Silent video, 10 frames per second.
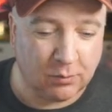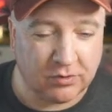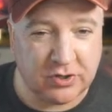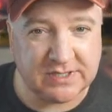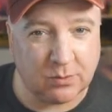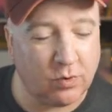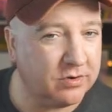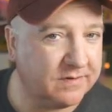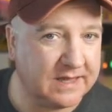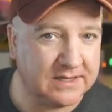We're only using
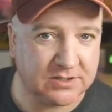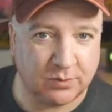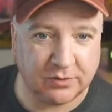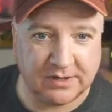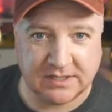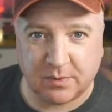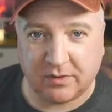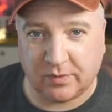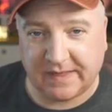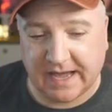one of these, so we don't need to
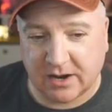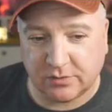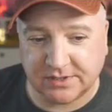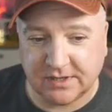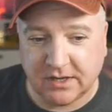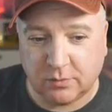bother with the out.